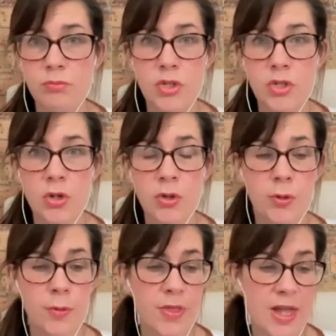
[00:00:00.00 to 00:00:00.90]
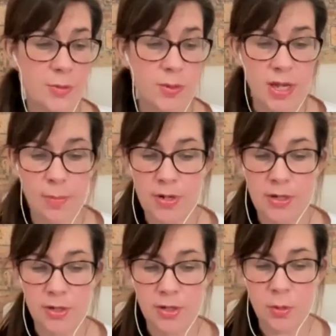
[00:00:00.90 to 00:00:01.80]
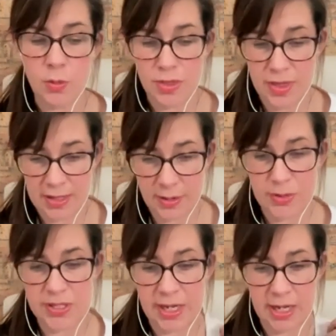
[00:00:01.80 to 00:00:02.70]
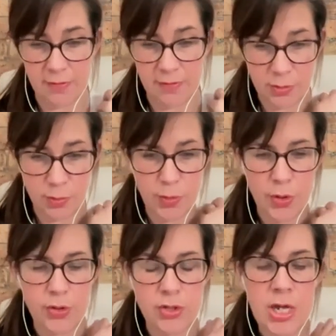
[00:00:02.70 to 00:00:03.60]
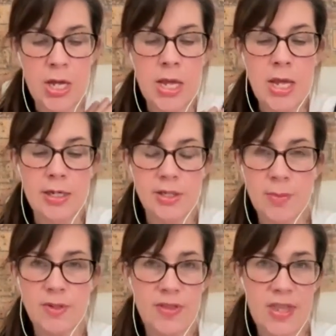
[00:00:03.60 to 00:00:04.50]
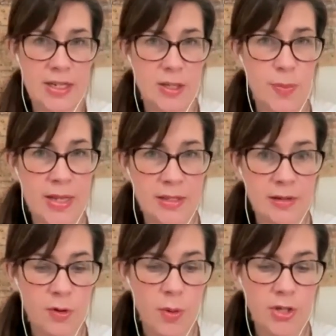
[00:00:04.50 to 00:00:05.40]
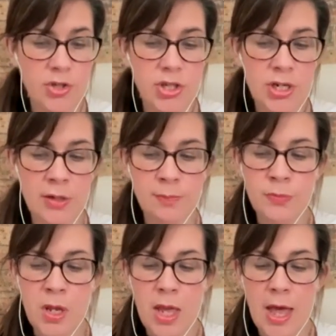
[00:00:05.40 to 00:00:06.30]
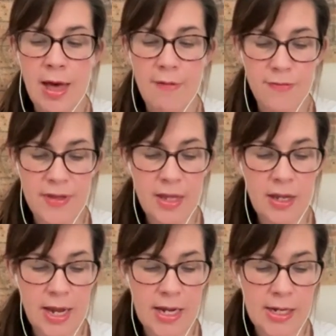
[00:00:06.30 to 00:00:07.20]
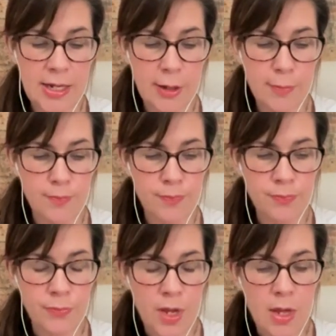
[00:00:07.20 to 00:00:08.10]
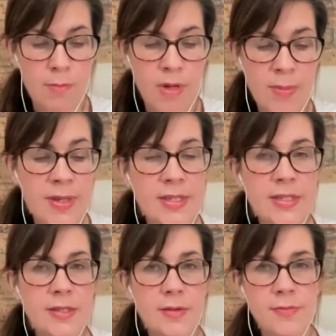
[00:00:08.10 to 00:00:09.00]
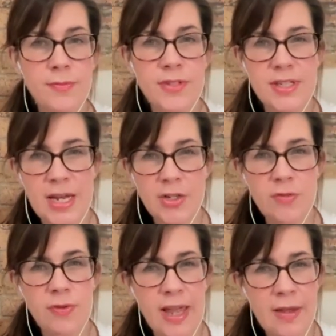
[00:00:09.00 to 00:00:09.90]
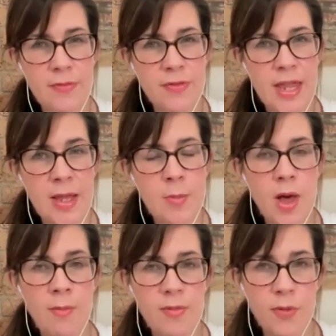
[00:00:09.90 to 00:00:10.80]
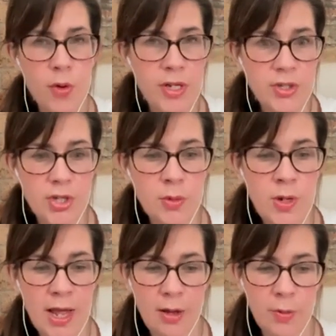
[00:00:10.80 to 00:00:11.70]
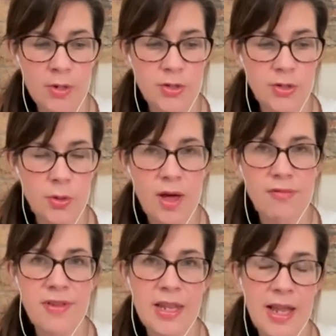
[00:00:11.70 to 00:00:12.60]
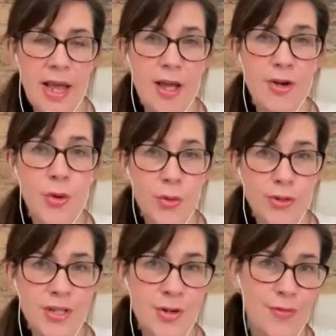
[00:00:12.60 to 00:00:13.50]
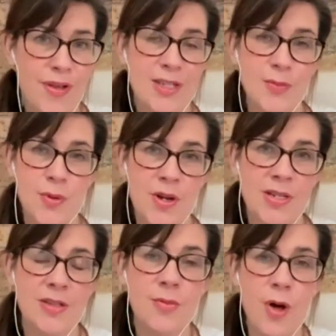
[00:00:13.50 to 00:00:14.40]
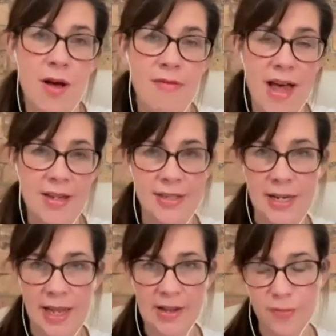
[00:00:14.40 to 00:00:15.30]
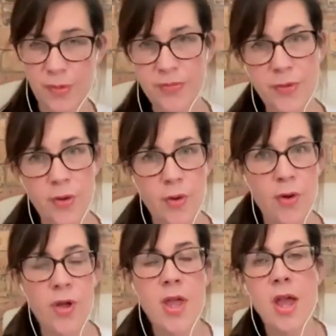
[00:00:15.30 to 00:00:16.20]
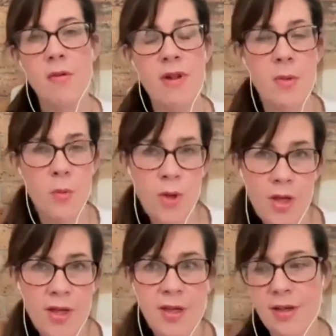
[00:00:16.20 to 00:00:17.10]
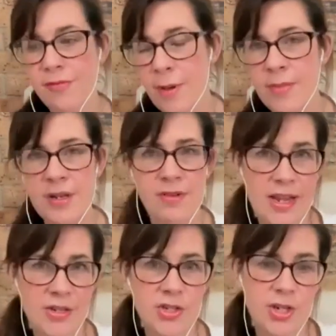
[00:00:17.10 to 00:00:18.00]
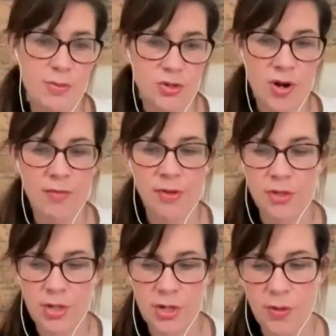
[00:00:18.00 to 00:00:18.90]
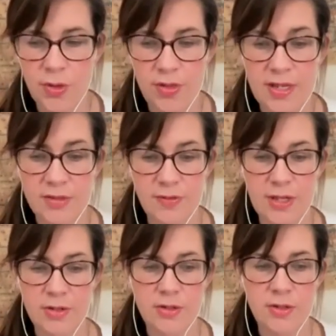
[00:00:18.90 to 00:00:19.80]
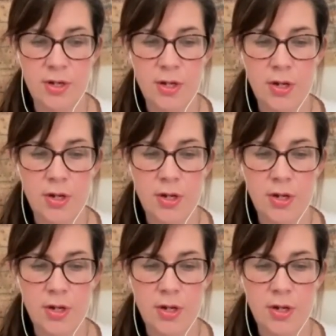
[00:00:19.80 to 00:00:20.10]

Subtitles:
So that's what's happened with this particular vision board. In terms of the expansive question, I feel like maybe this is a stage of life thing, but I'm 42 now. And so I feel like I can hold enough experience of what I've had in life before around work, family, relationships, travel to know that this feels